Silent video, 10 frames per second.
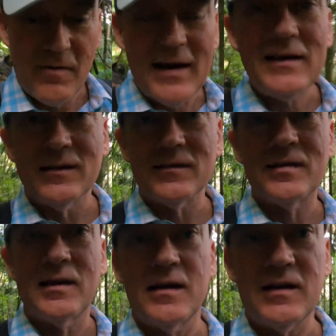
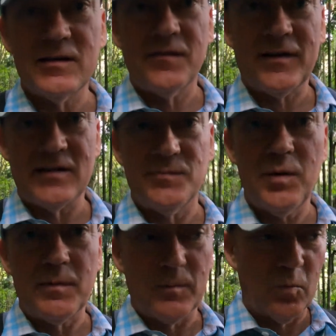rains, and in fact, it's
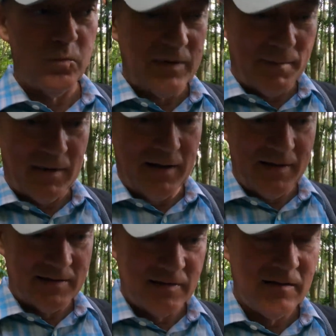probably damp like
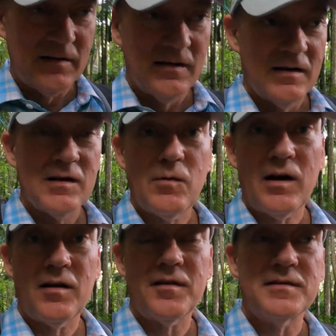this
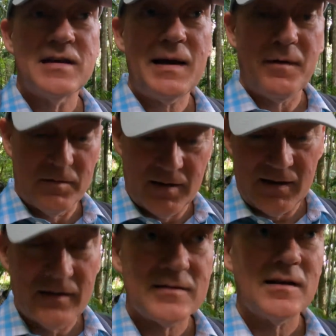quite a lot of the time, I would
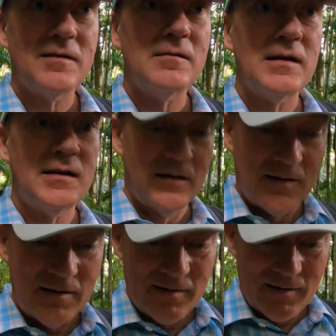think. So,
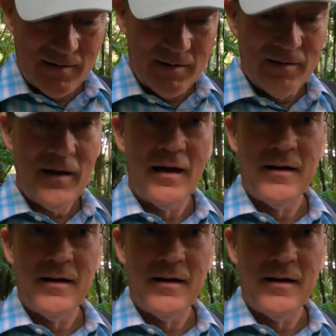yeah.